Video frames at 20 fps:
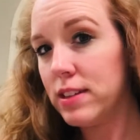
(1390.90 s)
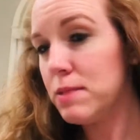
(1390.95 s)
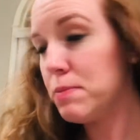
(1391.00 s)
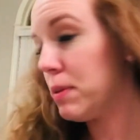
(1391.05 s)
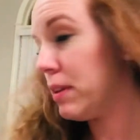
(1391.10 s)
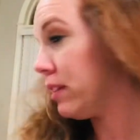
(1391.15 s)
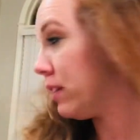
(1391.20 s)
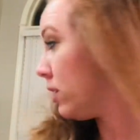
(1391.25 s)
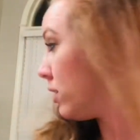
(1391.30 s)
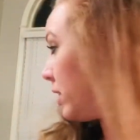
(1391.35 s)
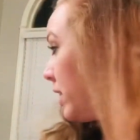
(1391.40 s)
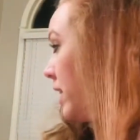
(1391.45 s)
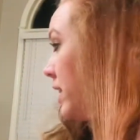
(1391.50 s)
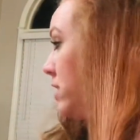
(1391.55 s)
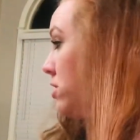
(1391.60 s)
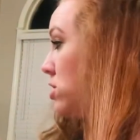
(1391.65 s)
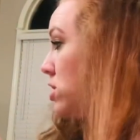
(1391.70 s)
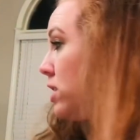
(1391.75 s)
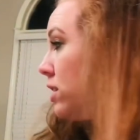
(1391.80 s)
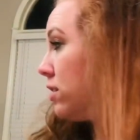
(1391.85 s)
put a little
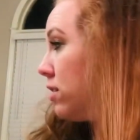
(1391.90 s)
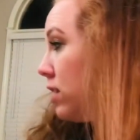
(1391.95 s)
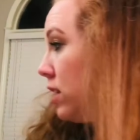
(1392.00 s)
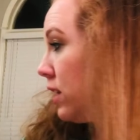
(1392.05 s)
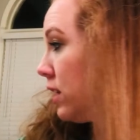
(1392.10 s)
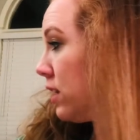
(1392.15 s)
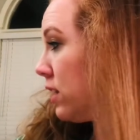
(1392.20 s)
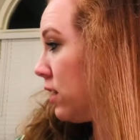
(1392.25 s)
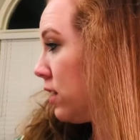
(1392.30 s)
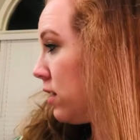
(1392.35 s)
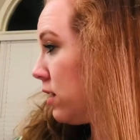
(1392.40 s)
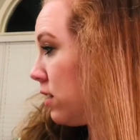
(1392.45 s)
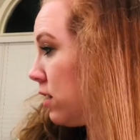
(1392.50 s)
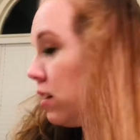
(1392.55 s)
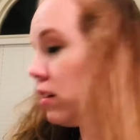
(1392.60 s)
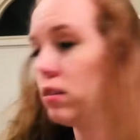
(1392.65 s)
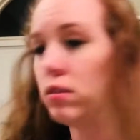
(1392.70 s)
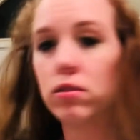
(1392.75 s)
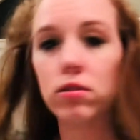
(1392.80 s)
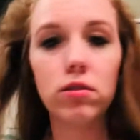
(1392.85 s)
bit of chill in.
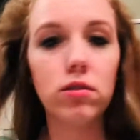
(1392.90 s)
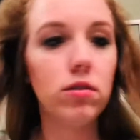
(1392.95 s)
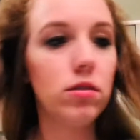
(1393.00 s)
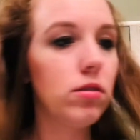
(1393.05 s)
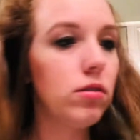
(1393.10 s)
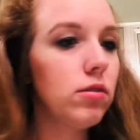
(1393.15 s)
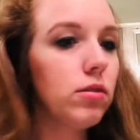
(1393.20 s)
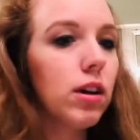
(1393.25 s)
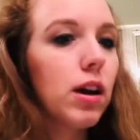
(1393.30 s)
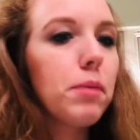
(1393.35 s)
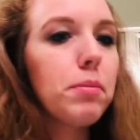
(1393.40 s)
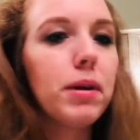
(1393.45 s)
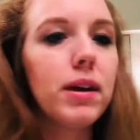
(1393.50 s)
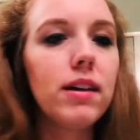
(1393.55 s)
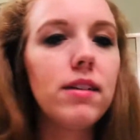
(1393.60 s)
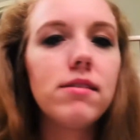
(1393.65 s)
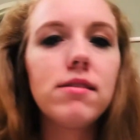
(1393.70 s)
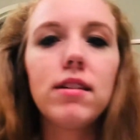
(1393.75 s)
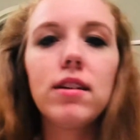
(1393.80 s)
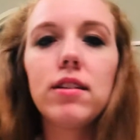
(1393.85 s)
Where'd I put
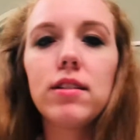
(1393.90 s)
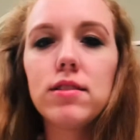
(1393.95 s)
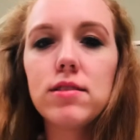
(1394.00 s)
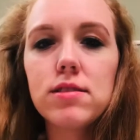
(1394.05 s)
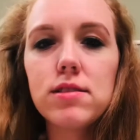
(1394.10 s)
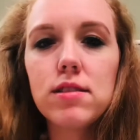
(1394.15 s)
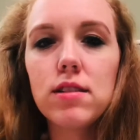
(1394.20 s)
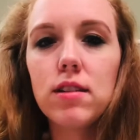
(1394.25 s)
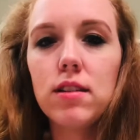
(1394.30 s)
it? There it is.